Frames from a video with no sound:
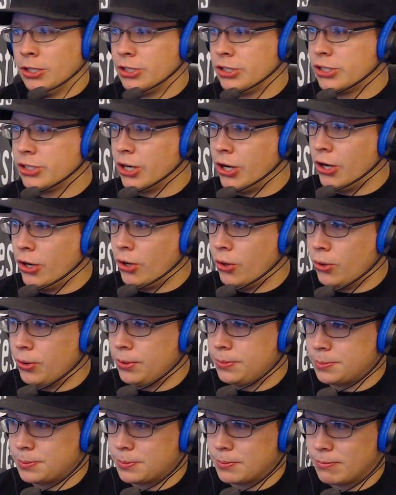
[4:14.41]

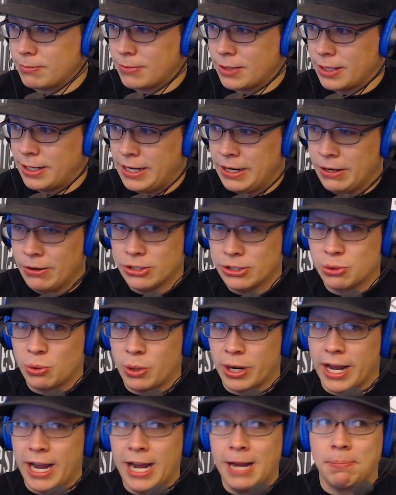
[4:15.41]
So, here's
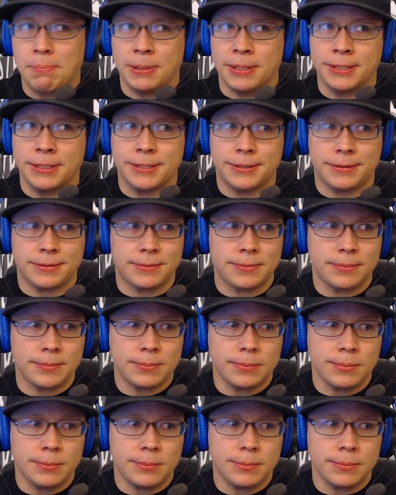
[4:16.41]
what happened.